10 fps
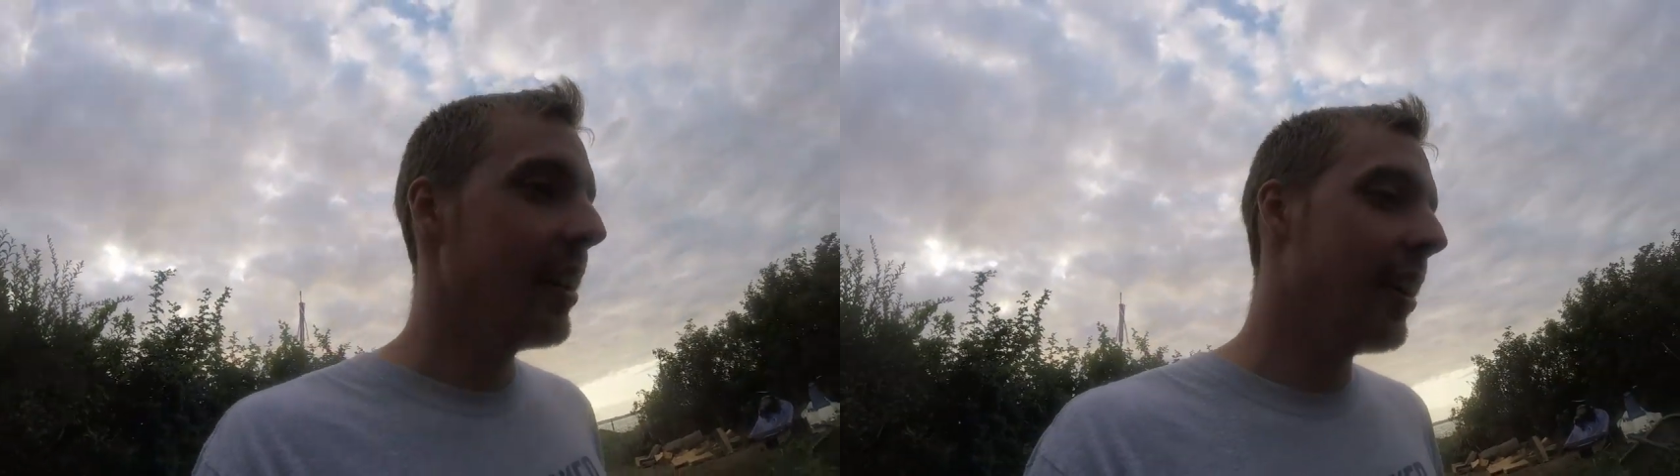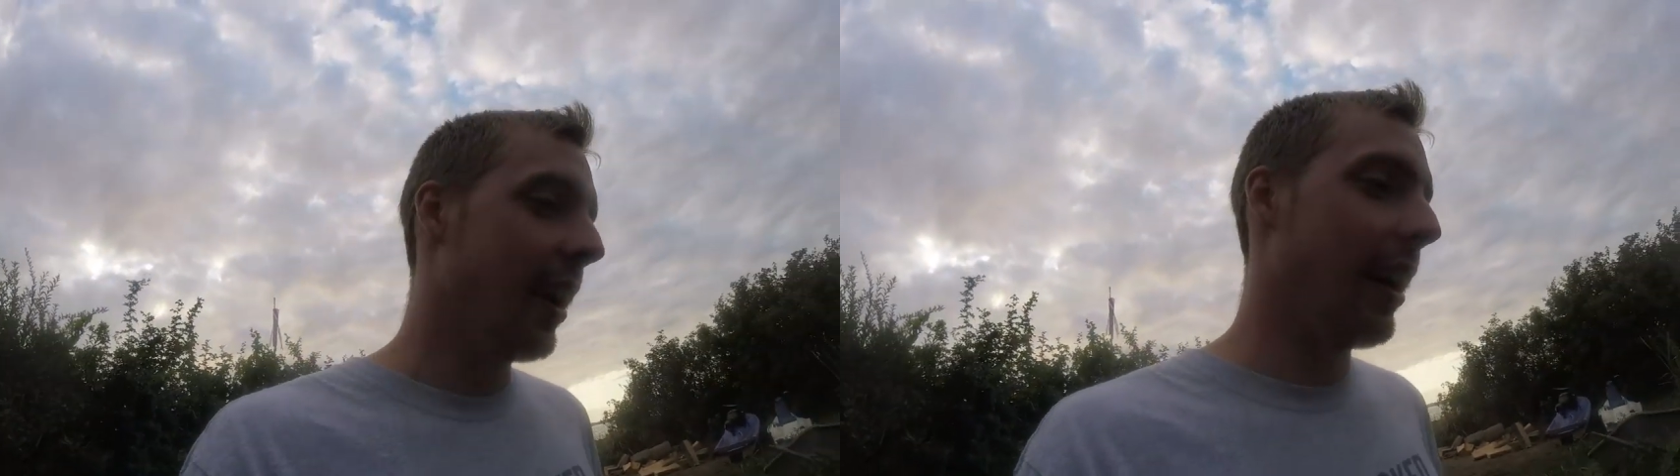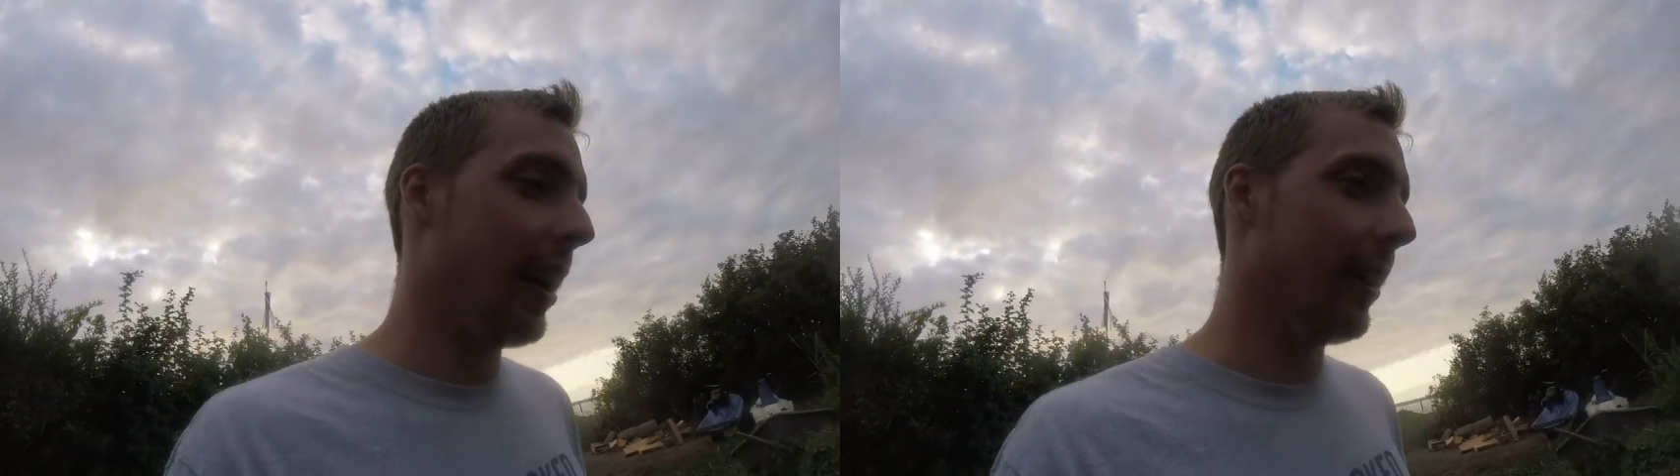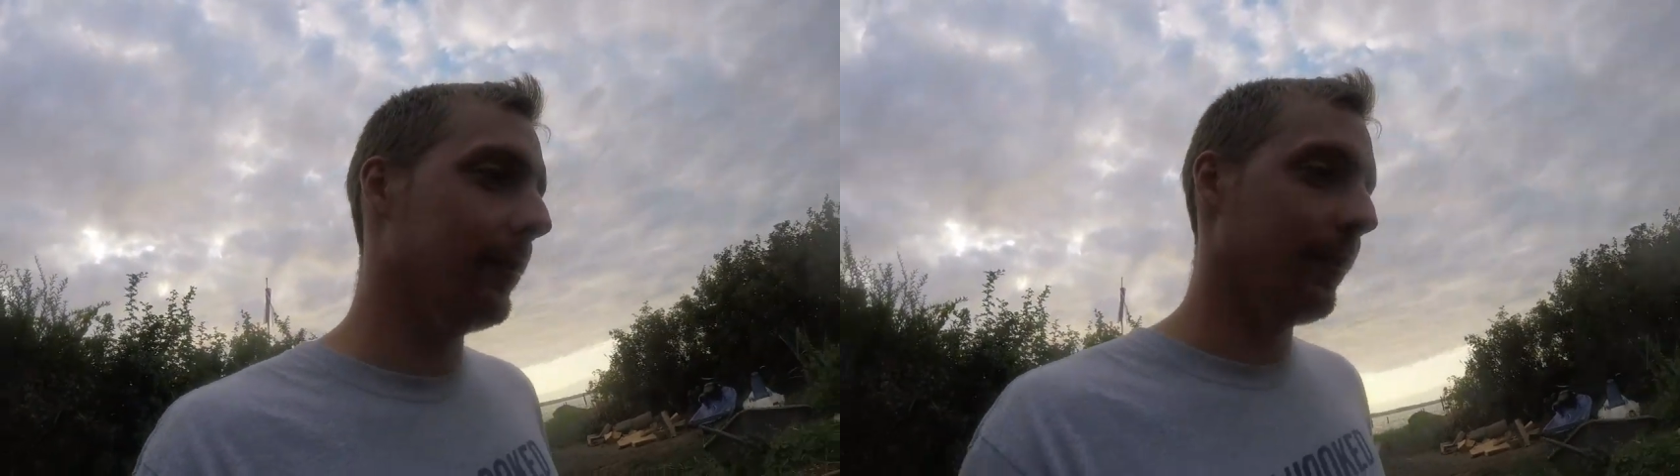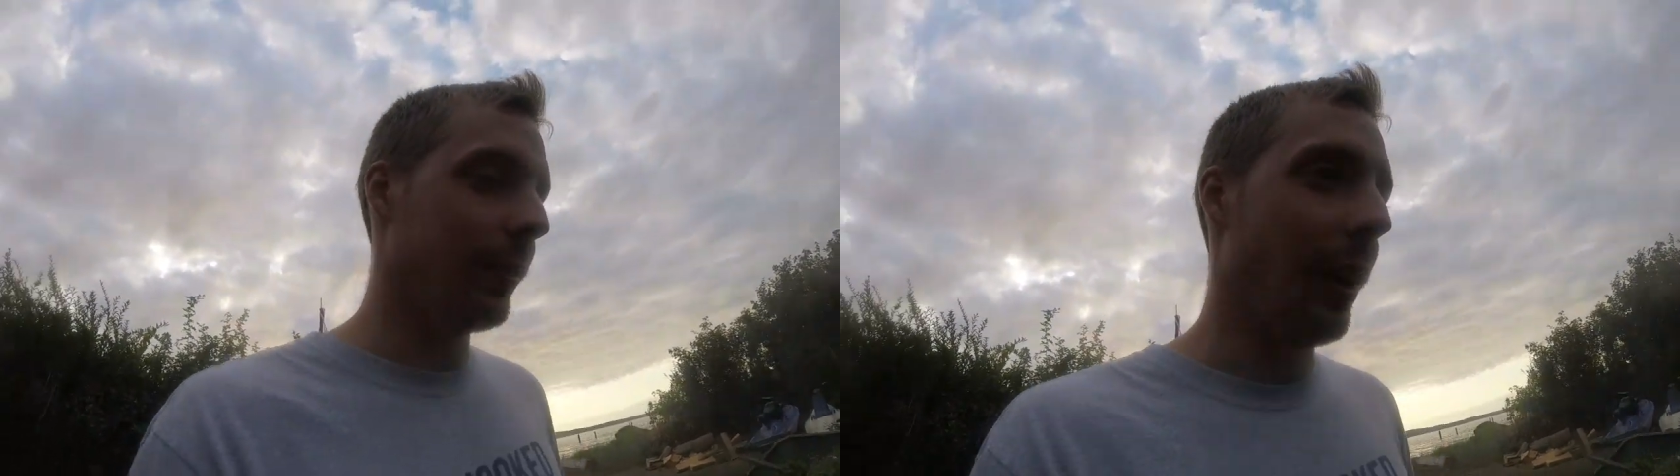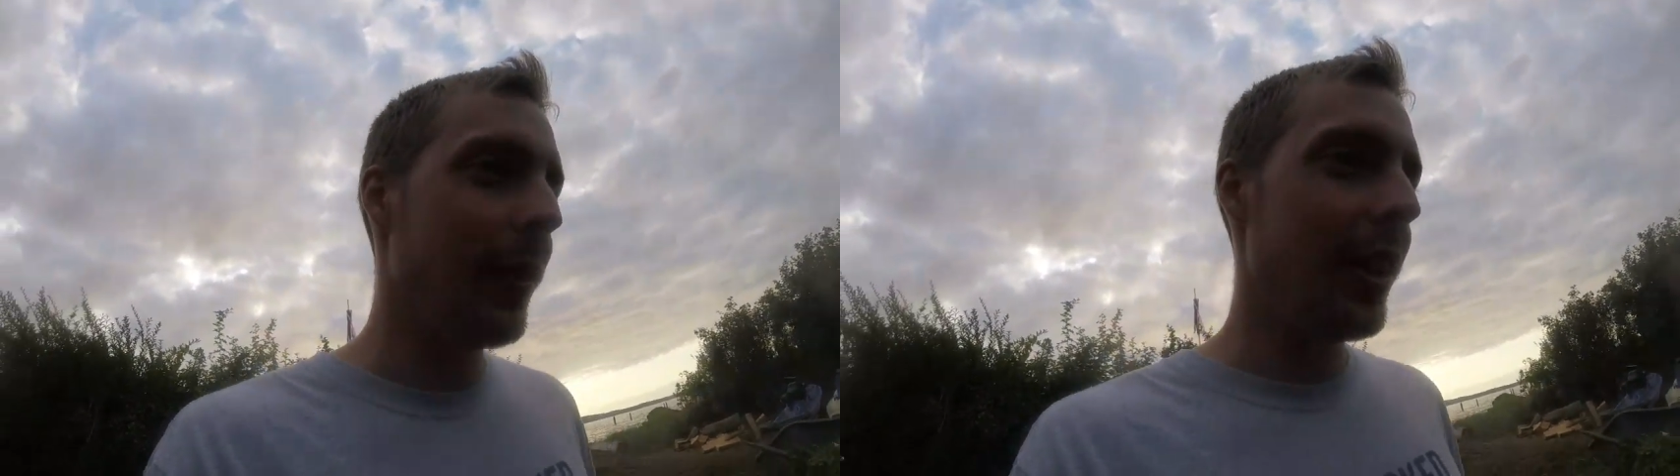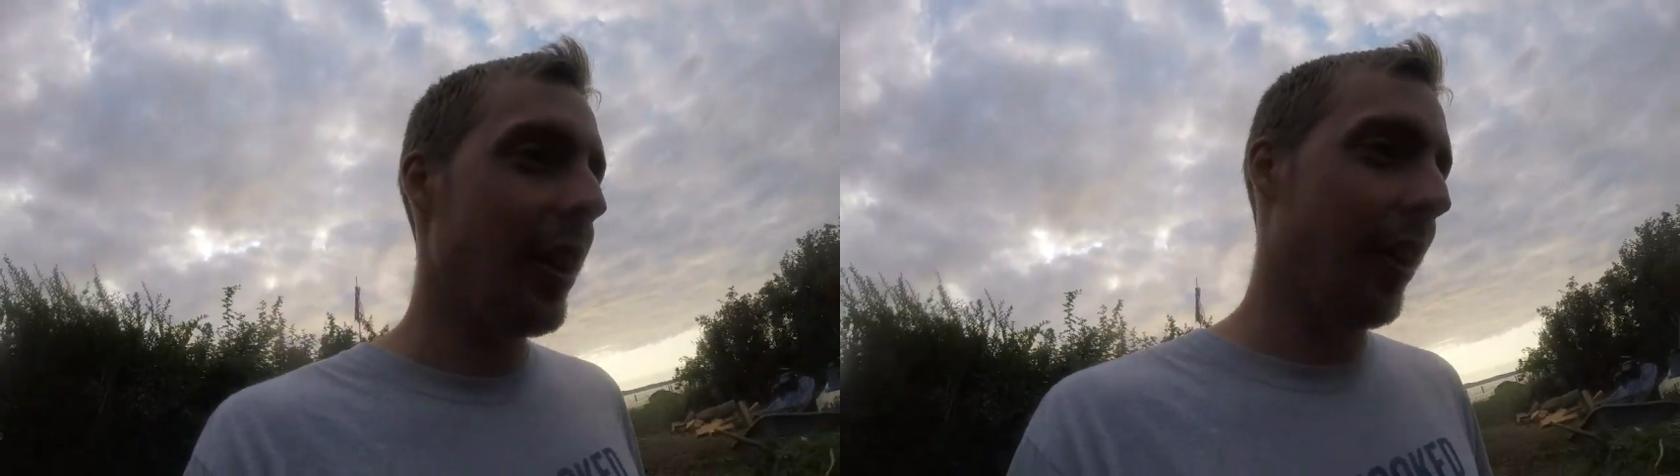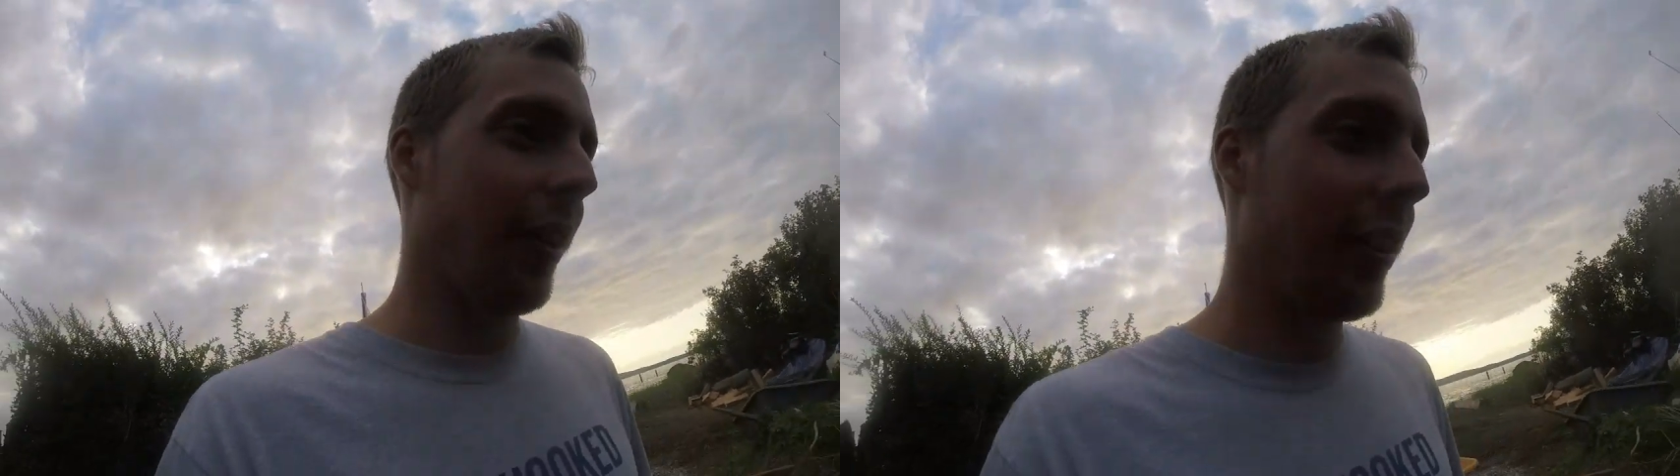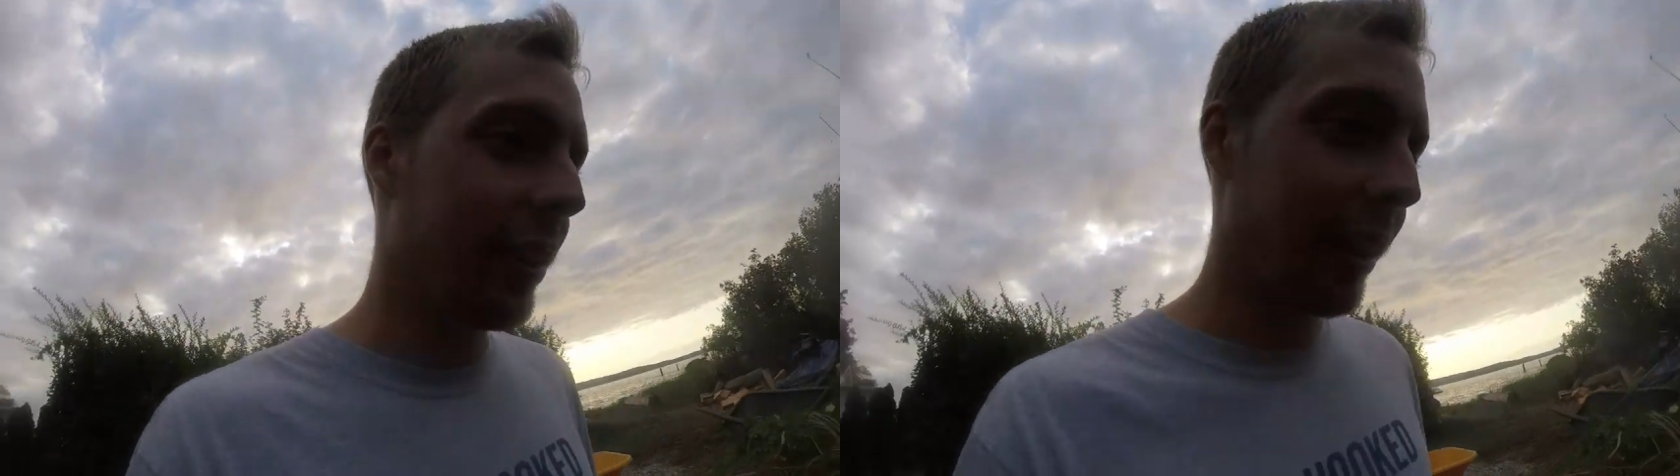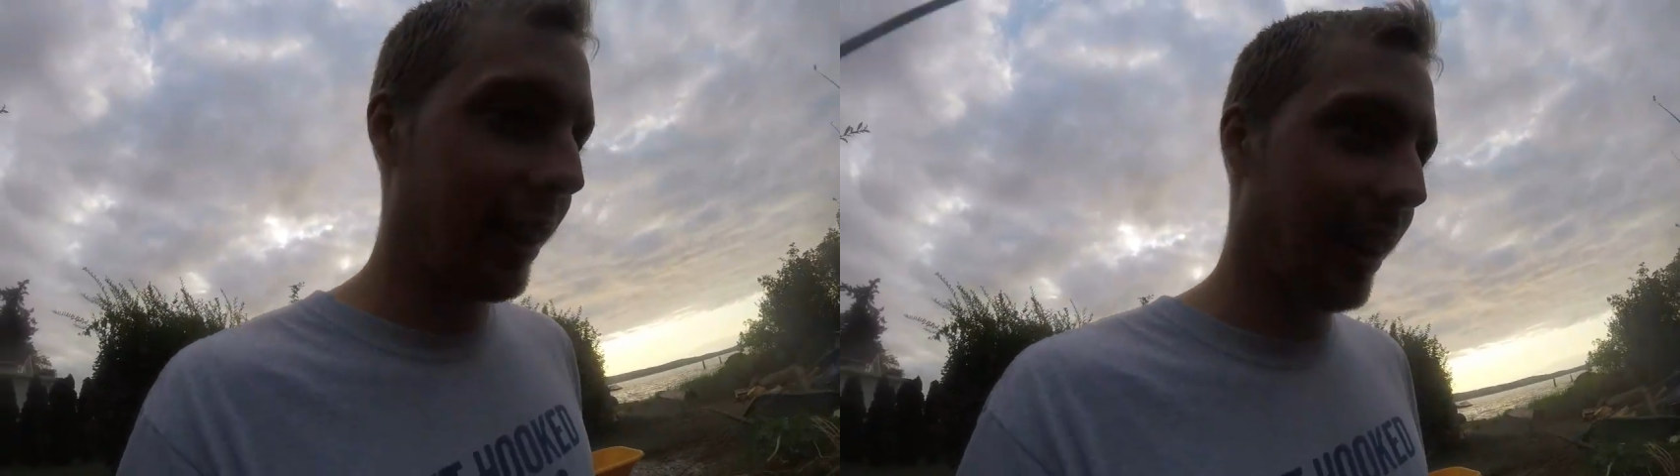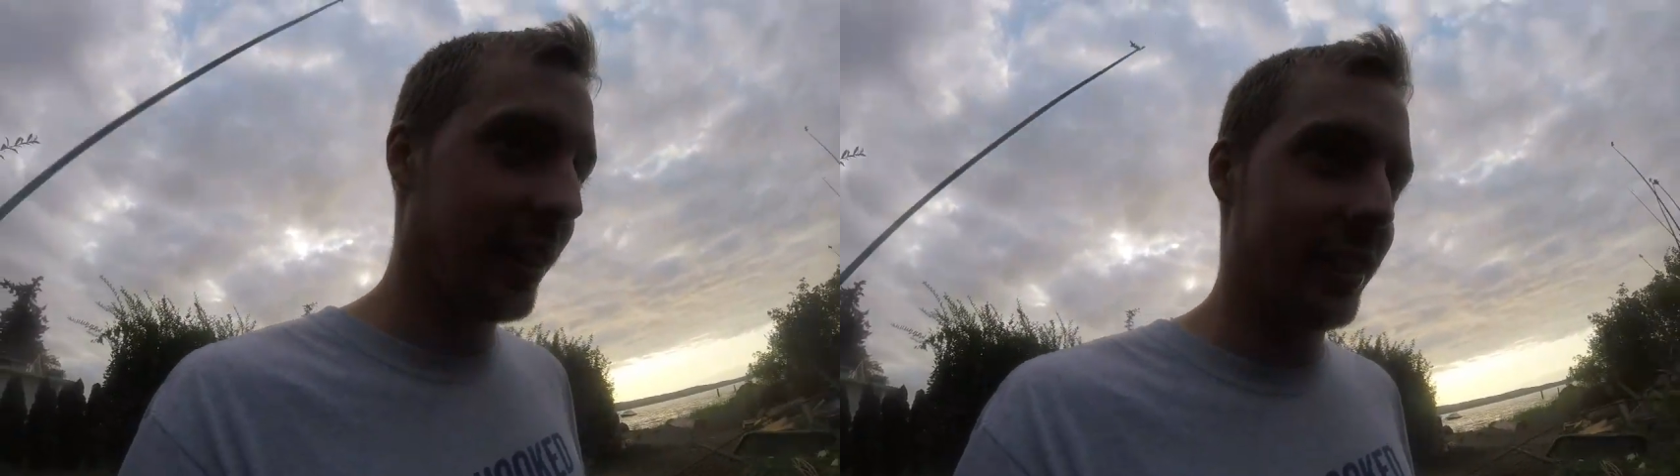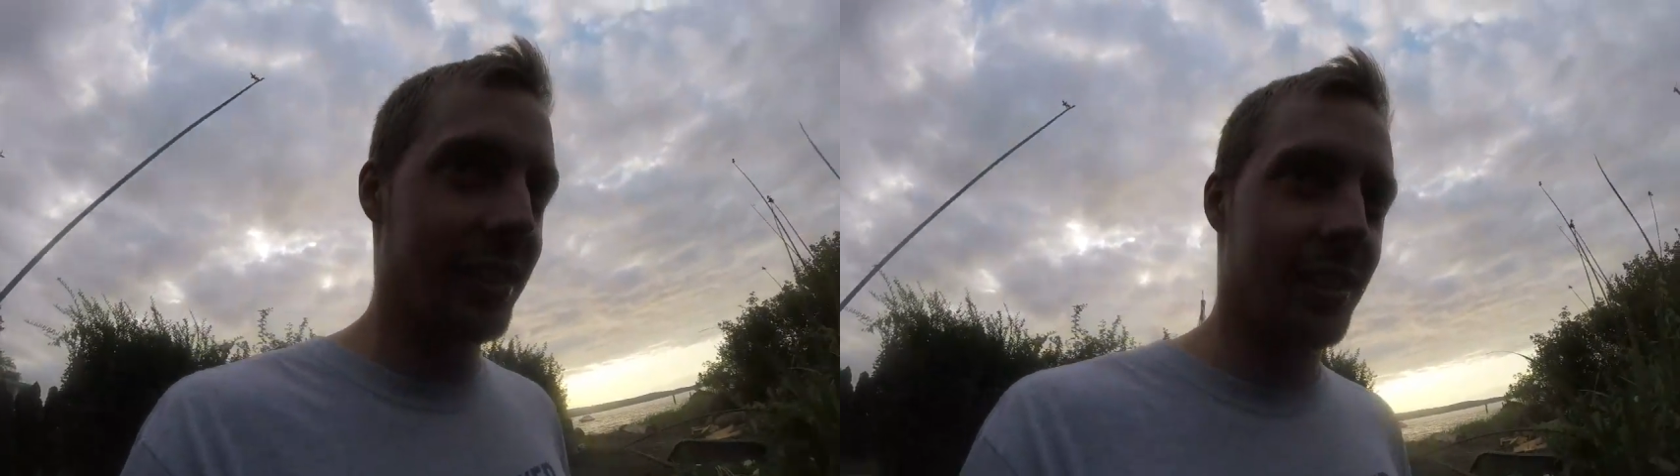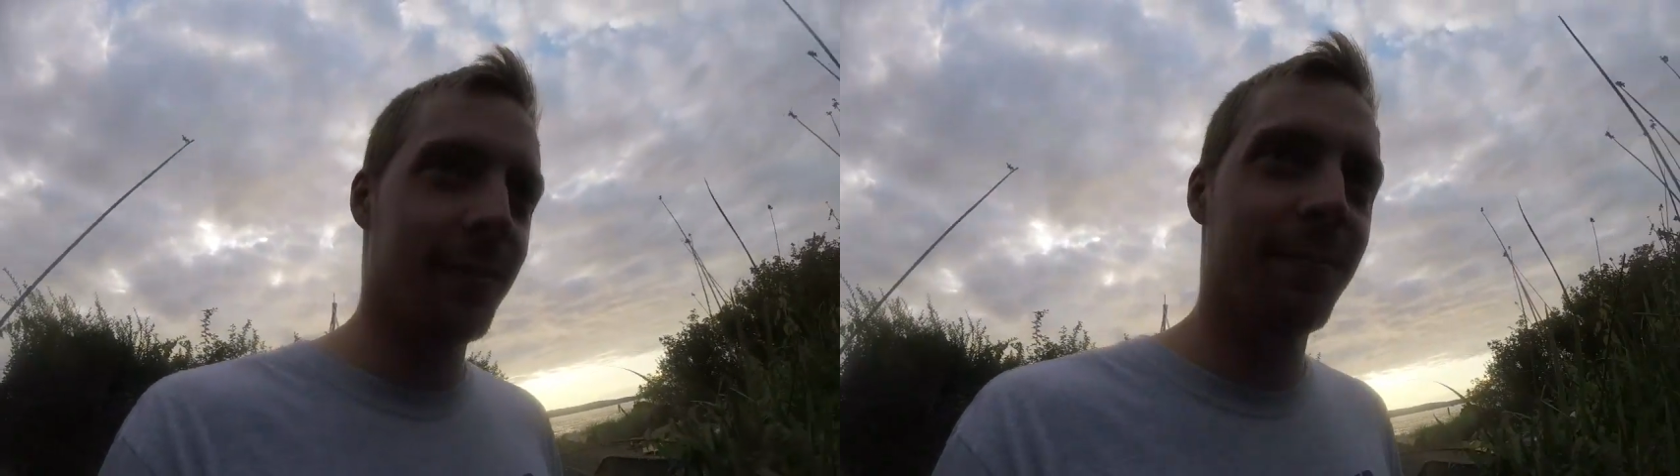Let me know, because